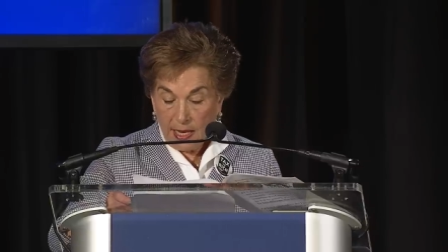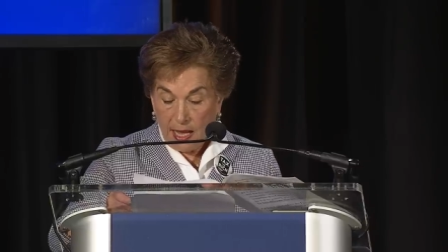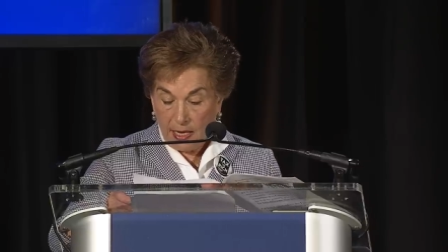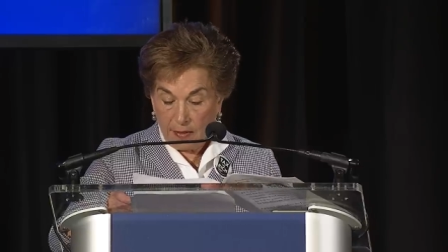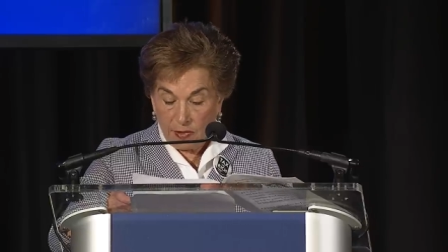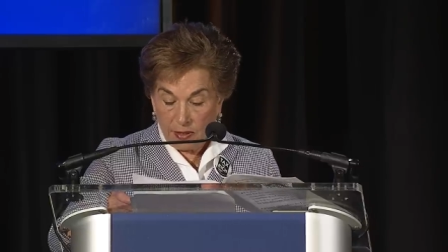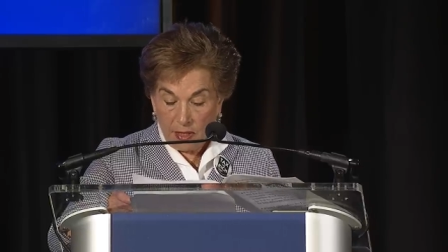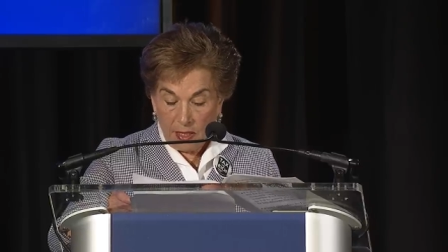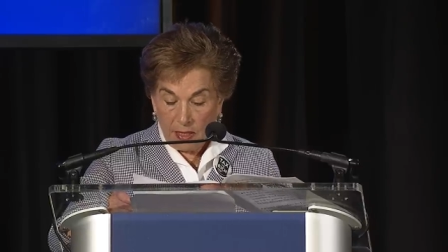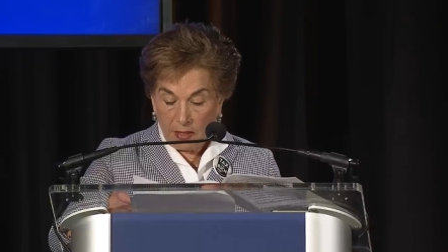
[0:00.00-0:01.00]
um,
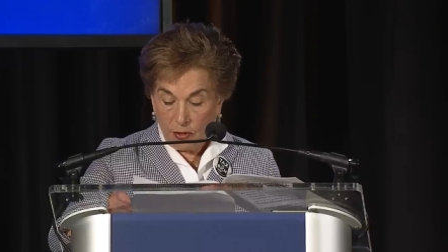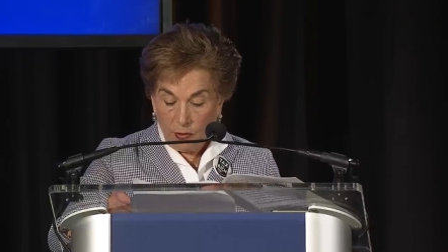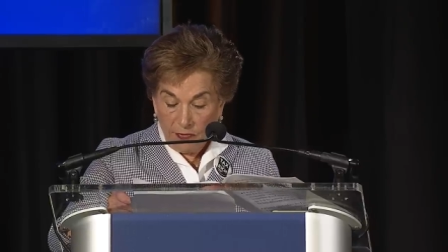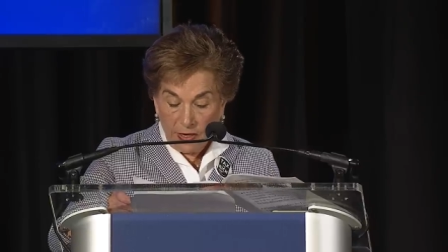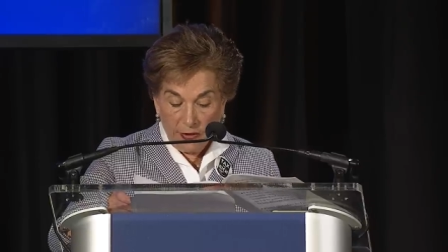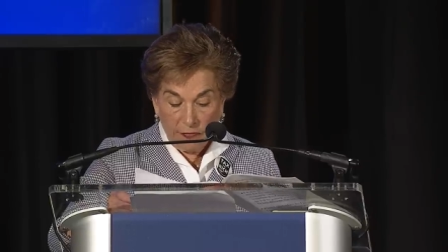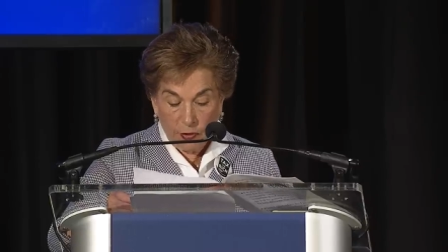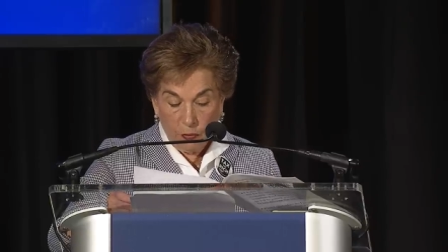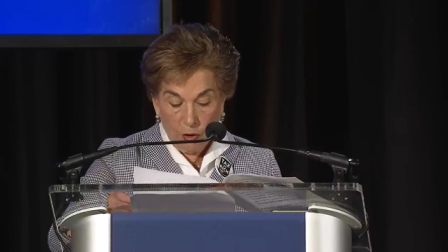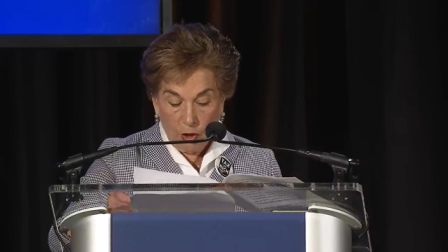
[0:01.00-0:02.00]
uh, derivatives
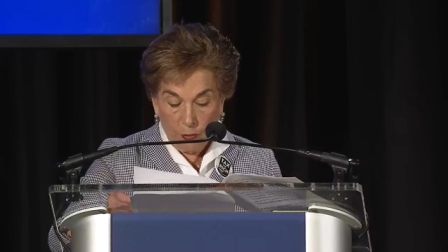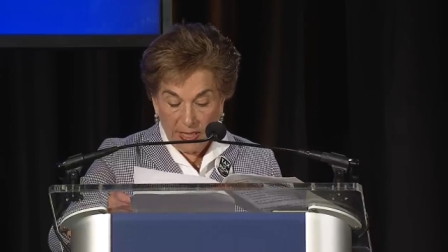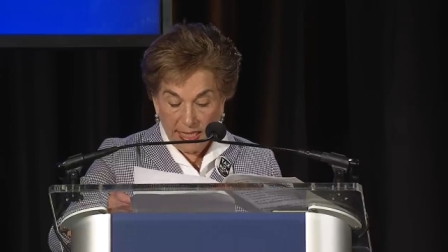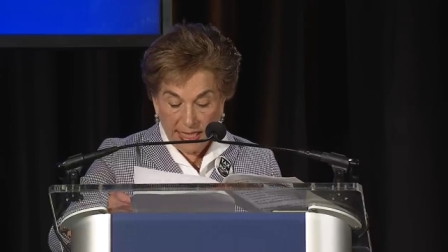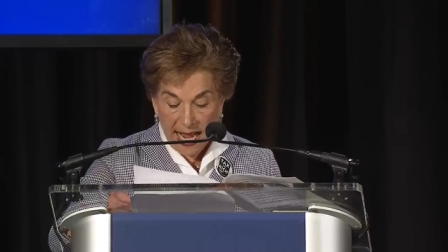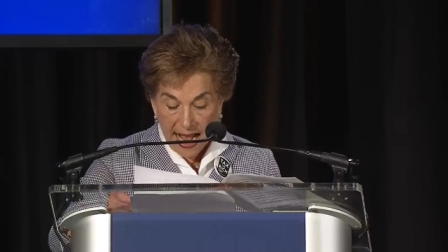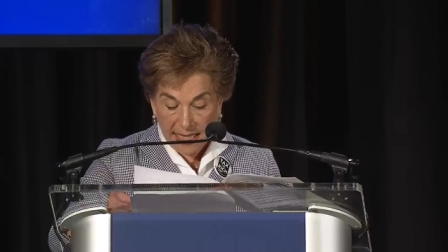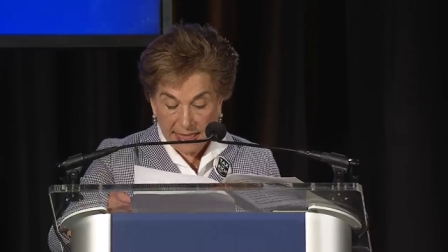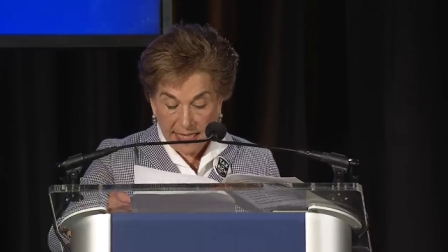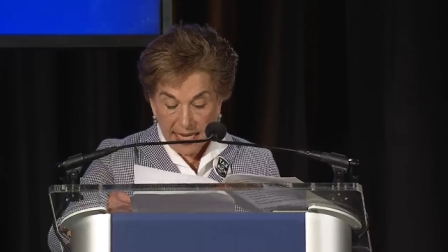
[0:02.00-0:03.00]
will be
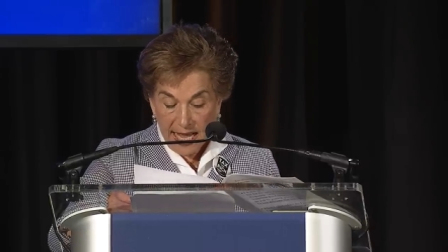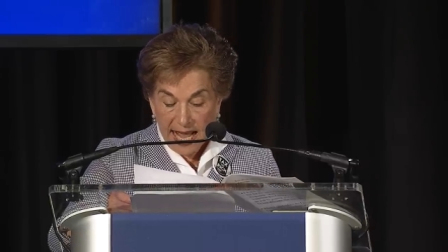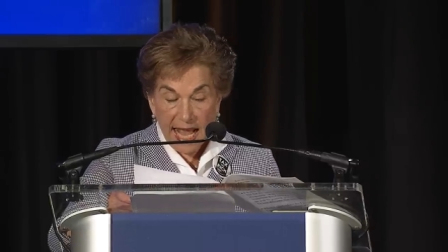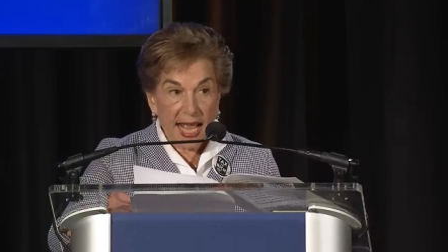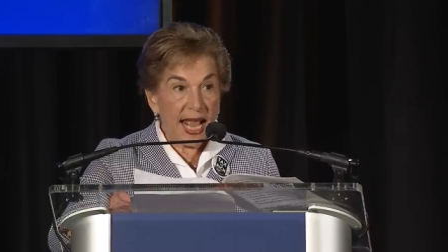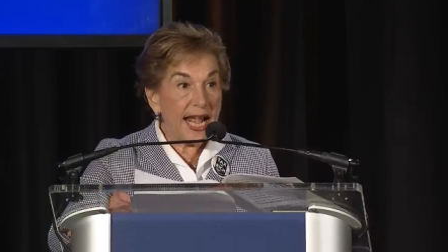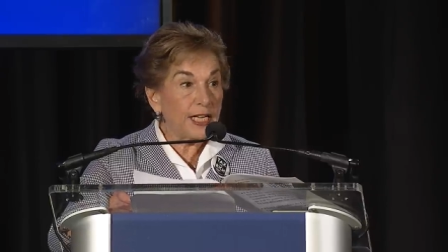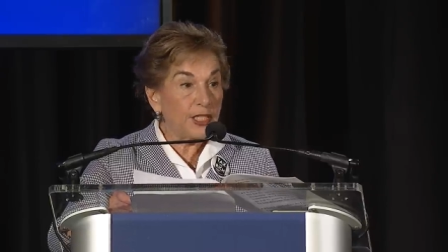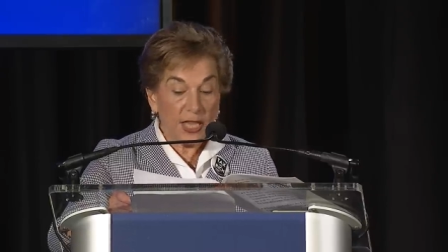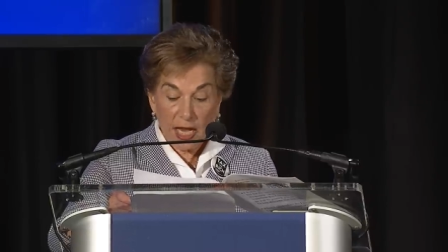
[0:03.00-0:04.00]
taxed
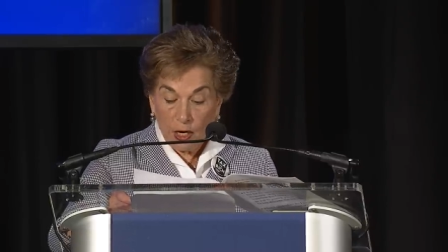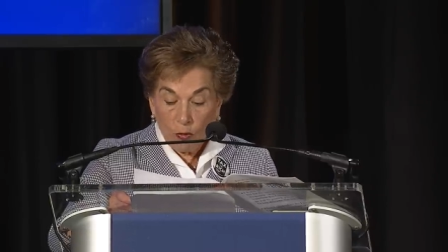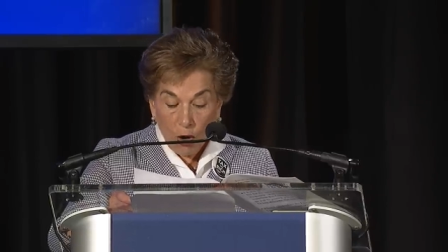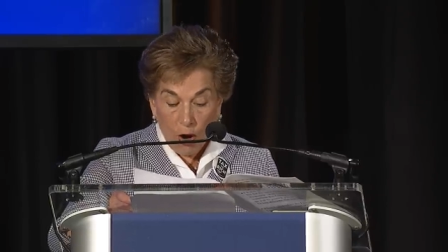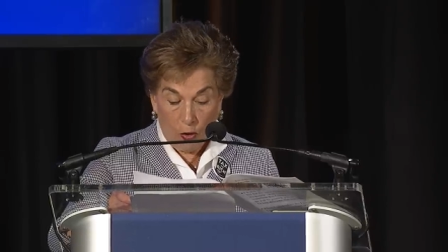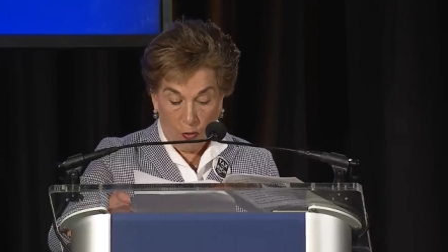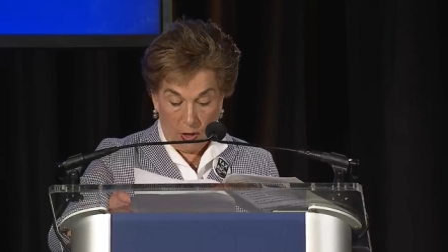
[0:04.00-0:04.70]
as they grow.